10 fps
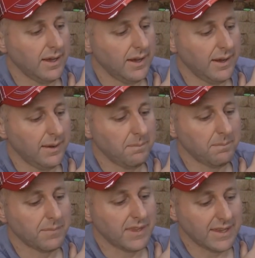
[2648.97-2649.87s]

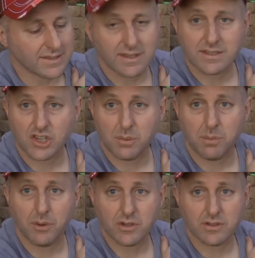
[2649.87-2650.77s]
Yes, there's
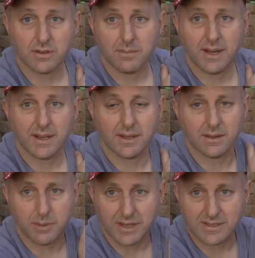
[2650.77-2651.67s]
cheaper bows on the
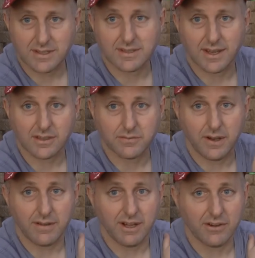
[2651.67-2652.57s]
market. The PSC Stinger's
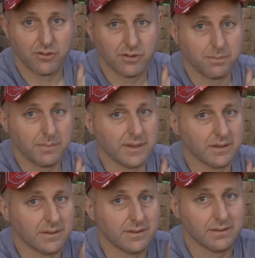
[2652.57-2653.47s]
500,
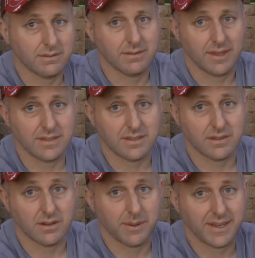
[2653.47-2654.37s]
but this is
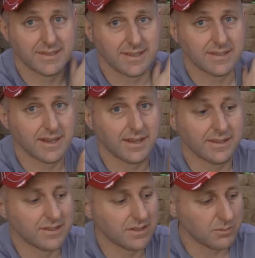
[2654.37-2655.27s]
not a PSC Stinger.
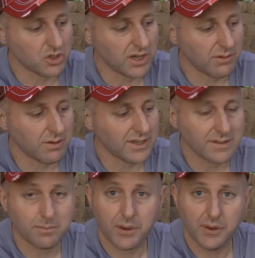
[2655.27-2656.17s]
This is a
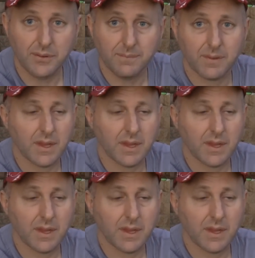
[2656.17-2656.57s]
machine-rised bow,